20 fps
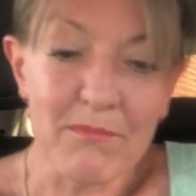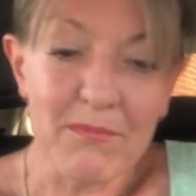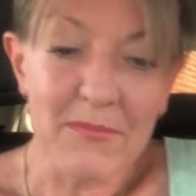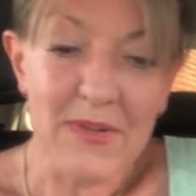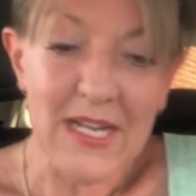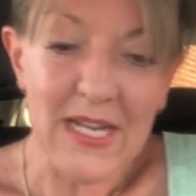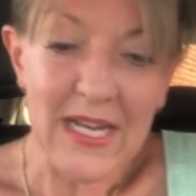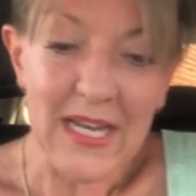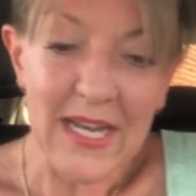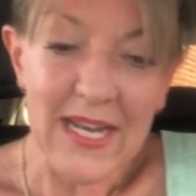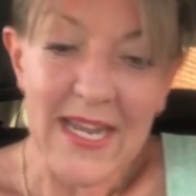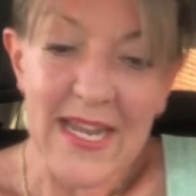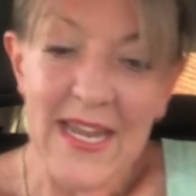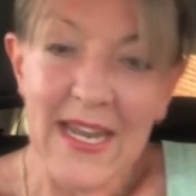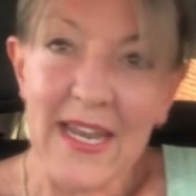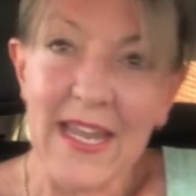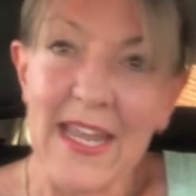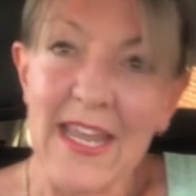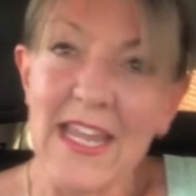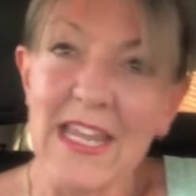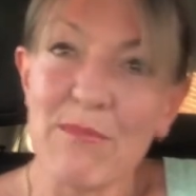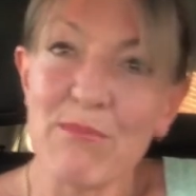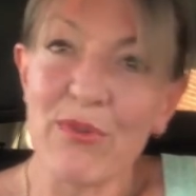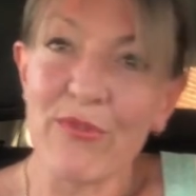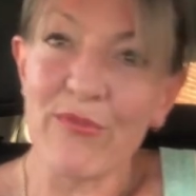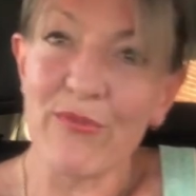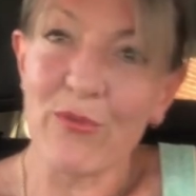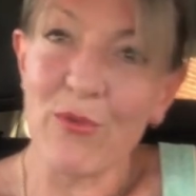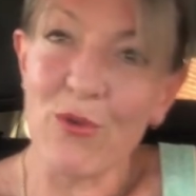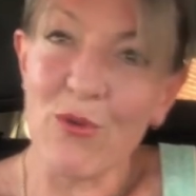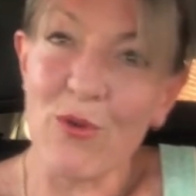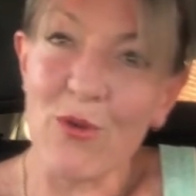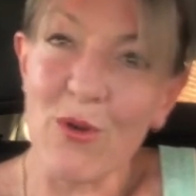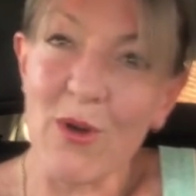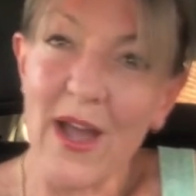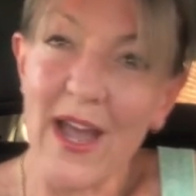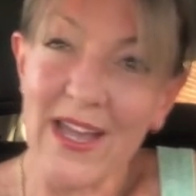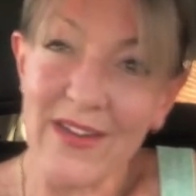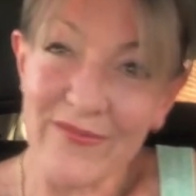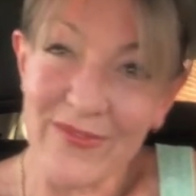Clearly, before
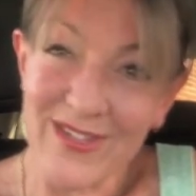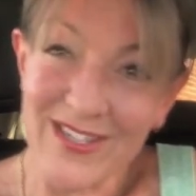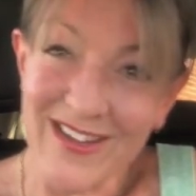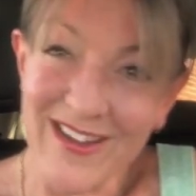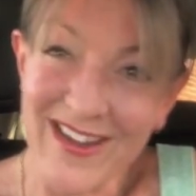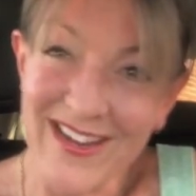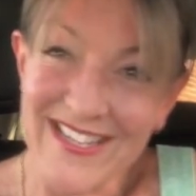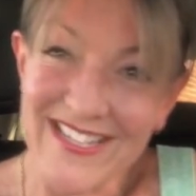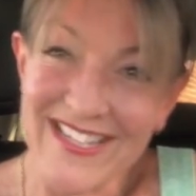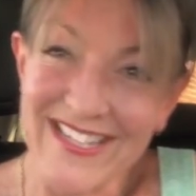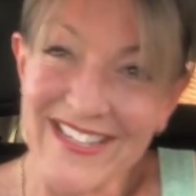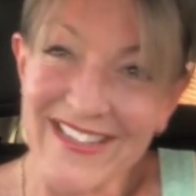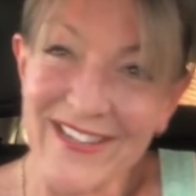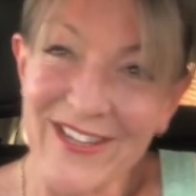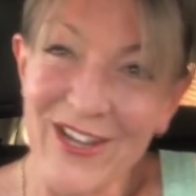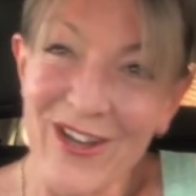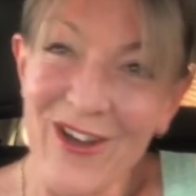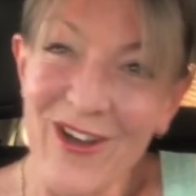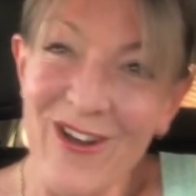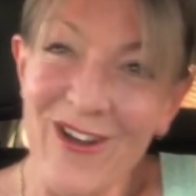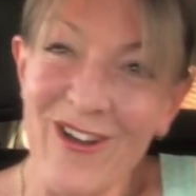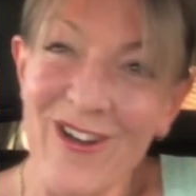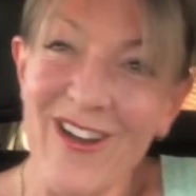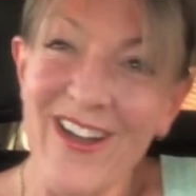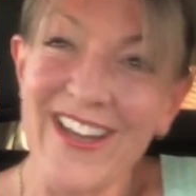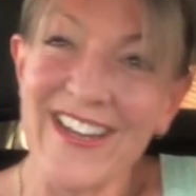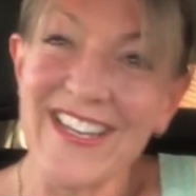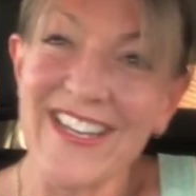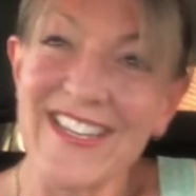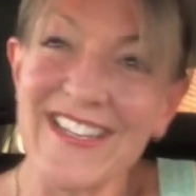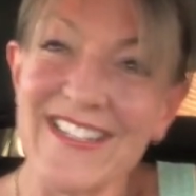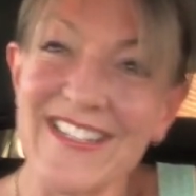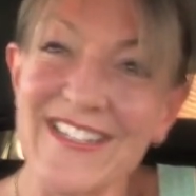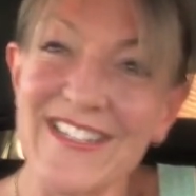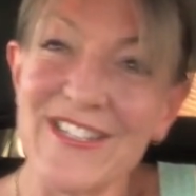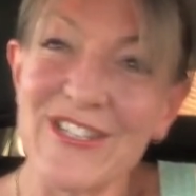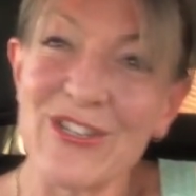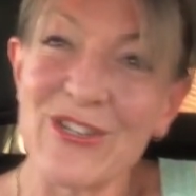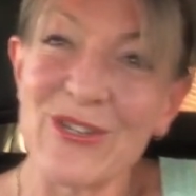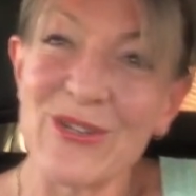advertising the car, I needed
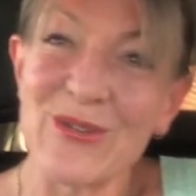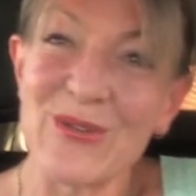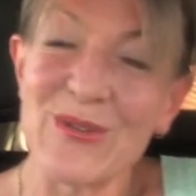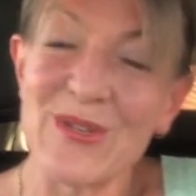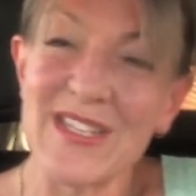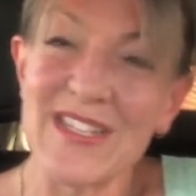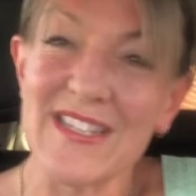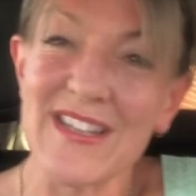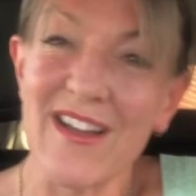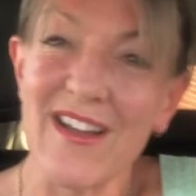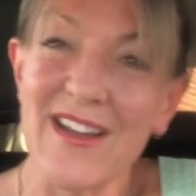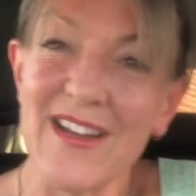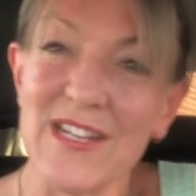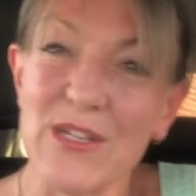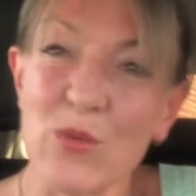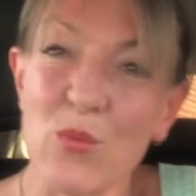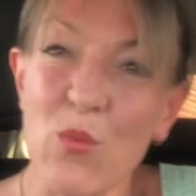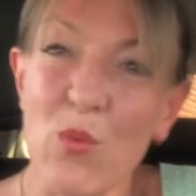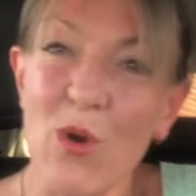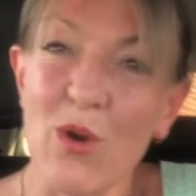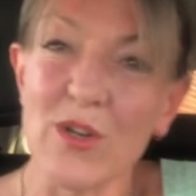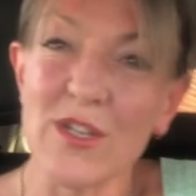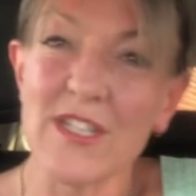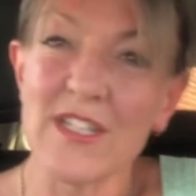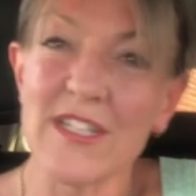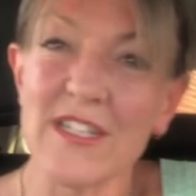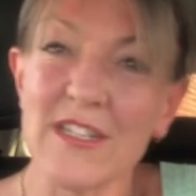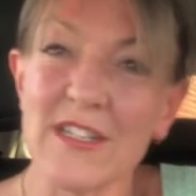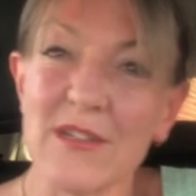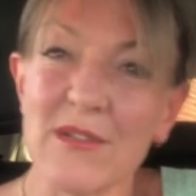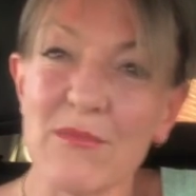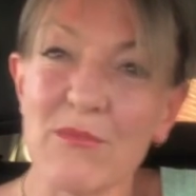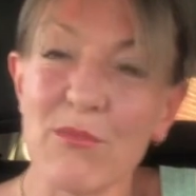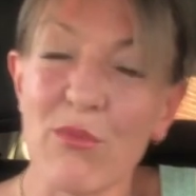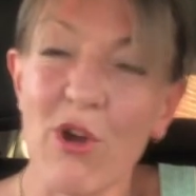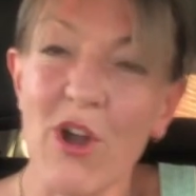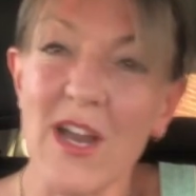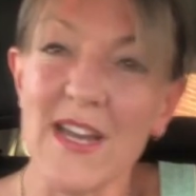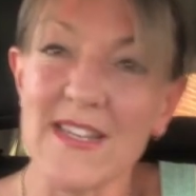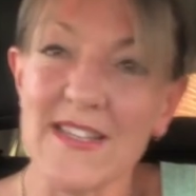to decide what
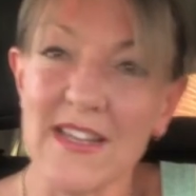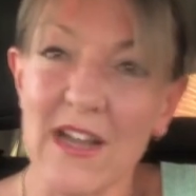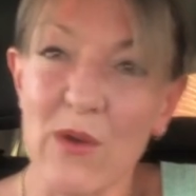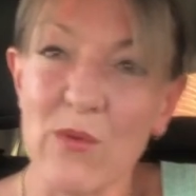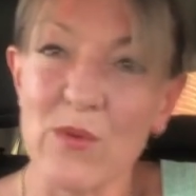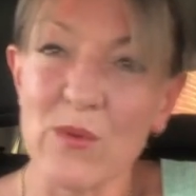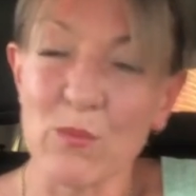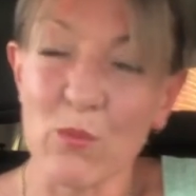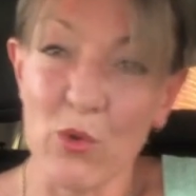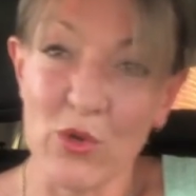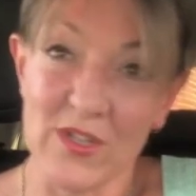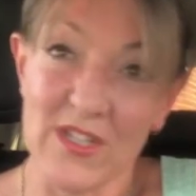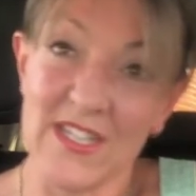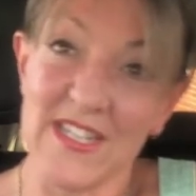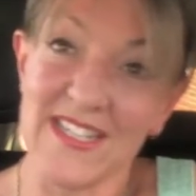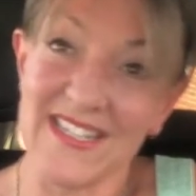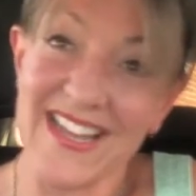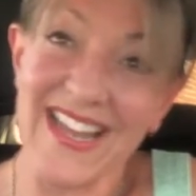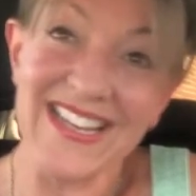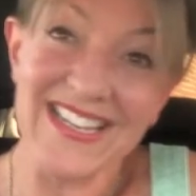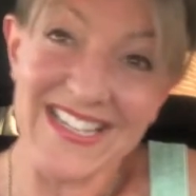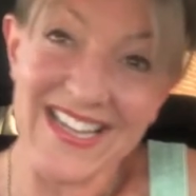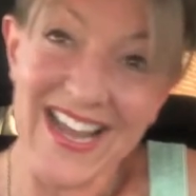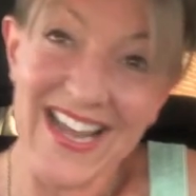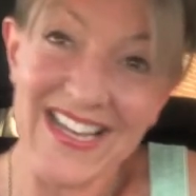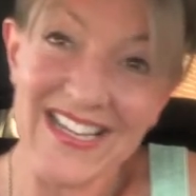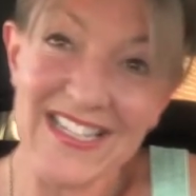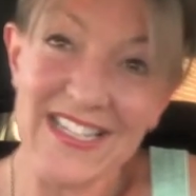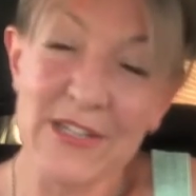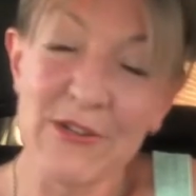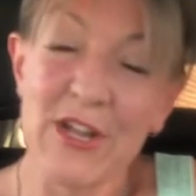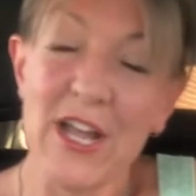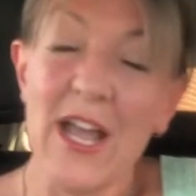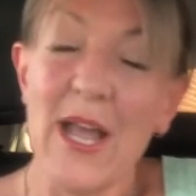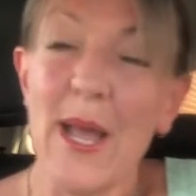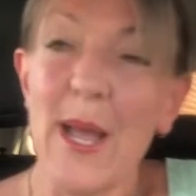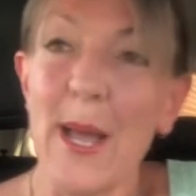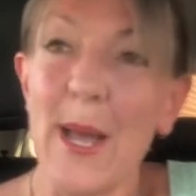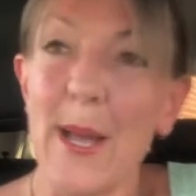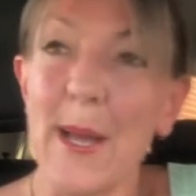price I wanted to sell it at.
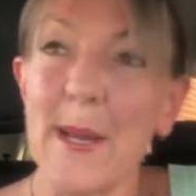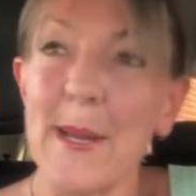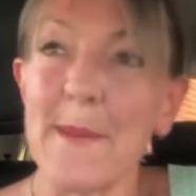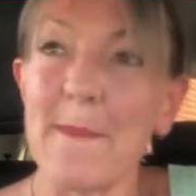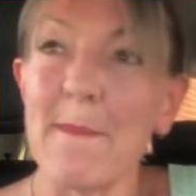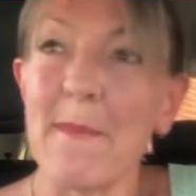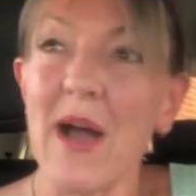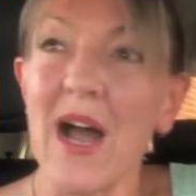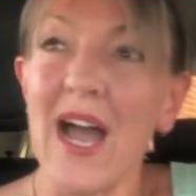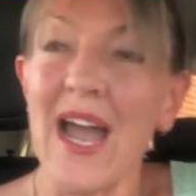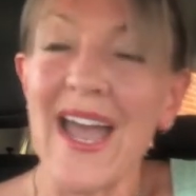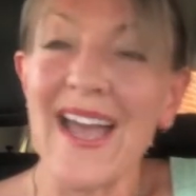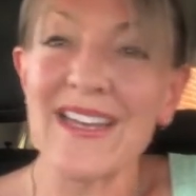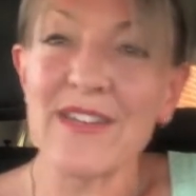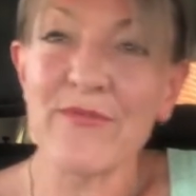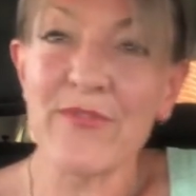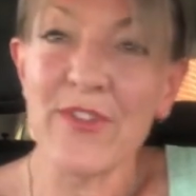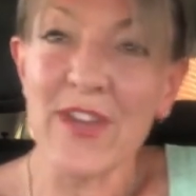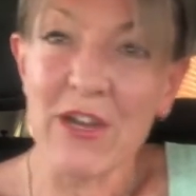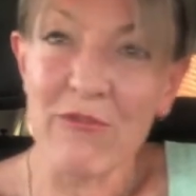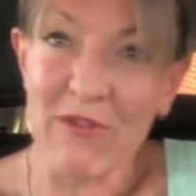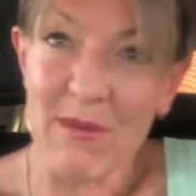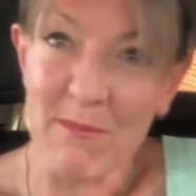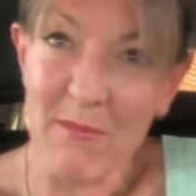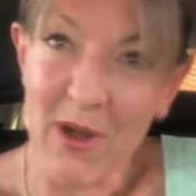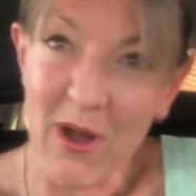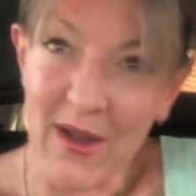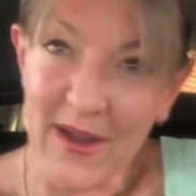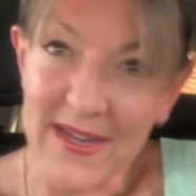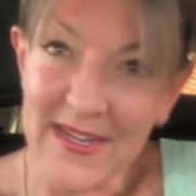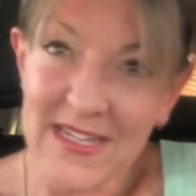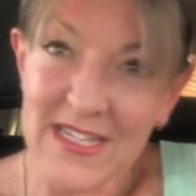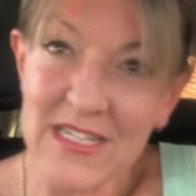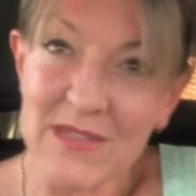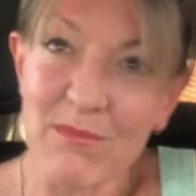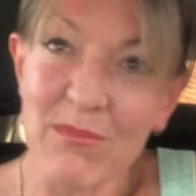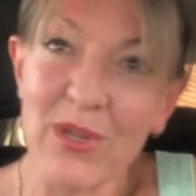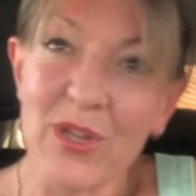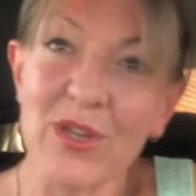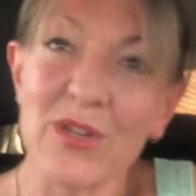I had a figure in mind
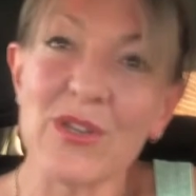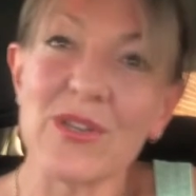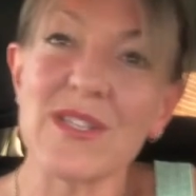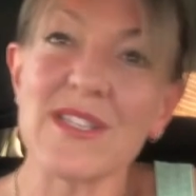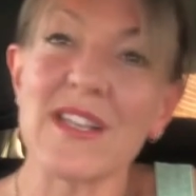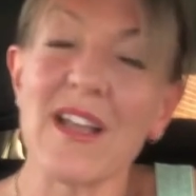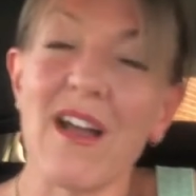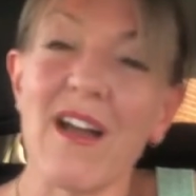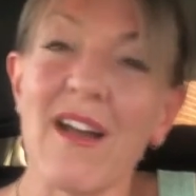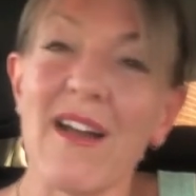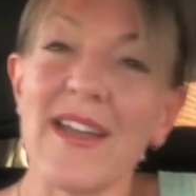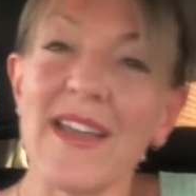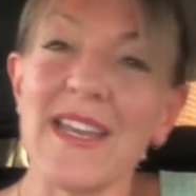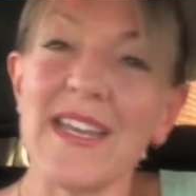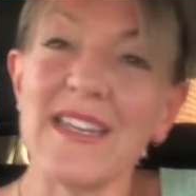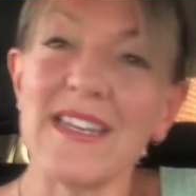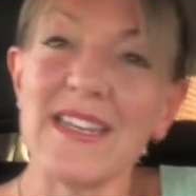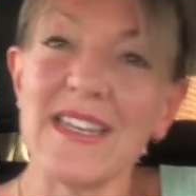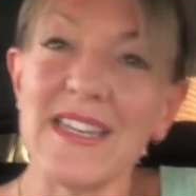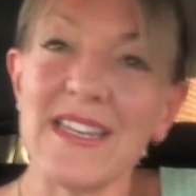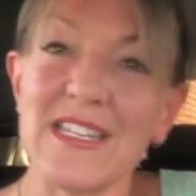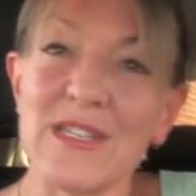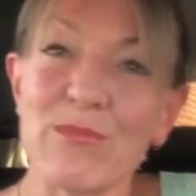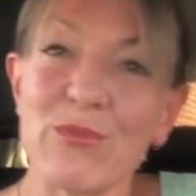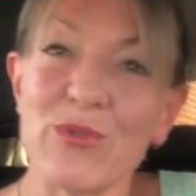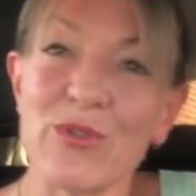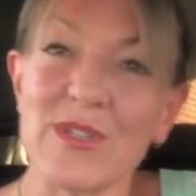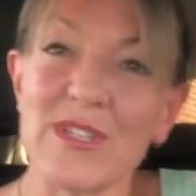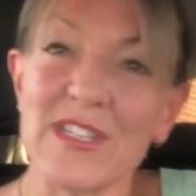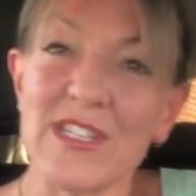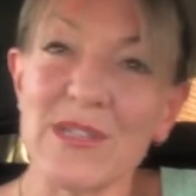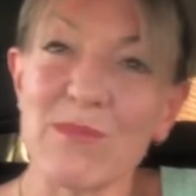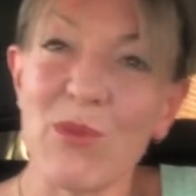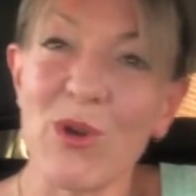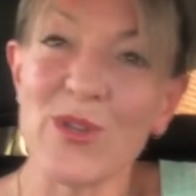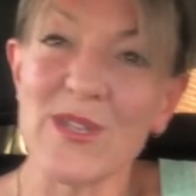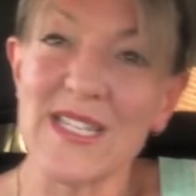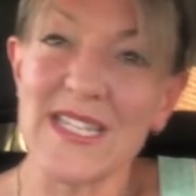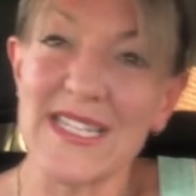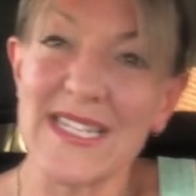because I need to put a
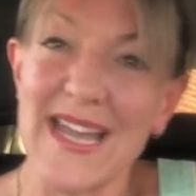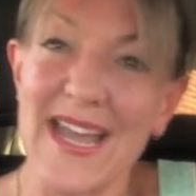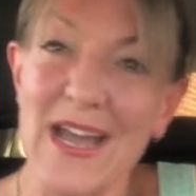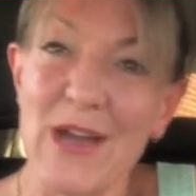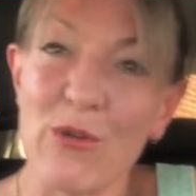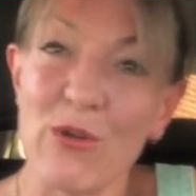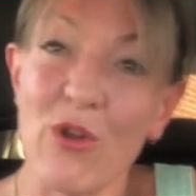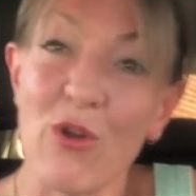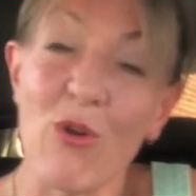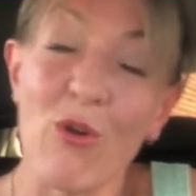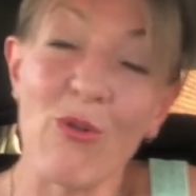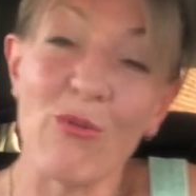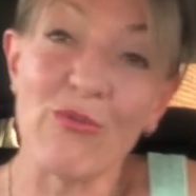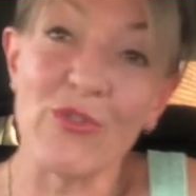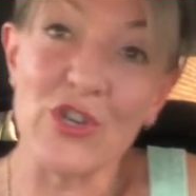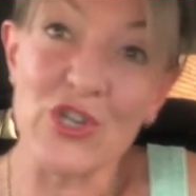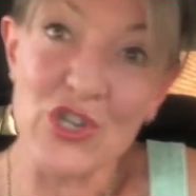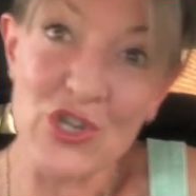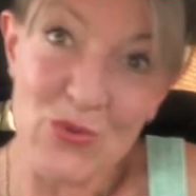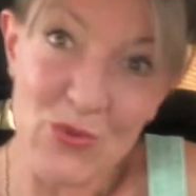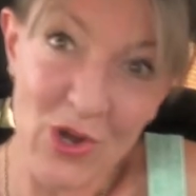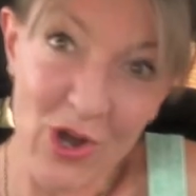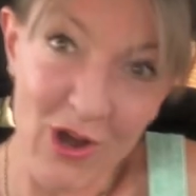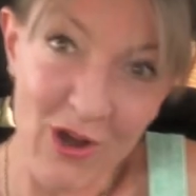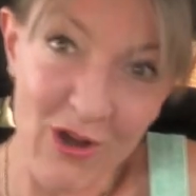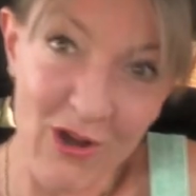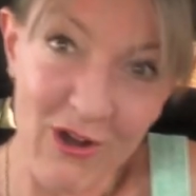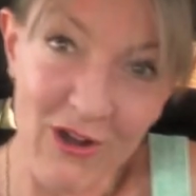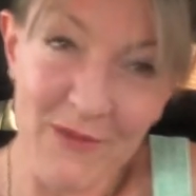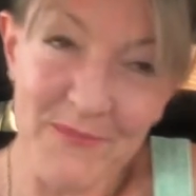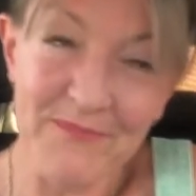deposit down on the new car,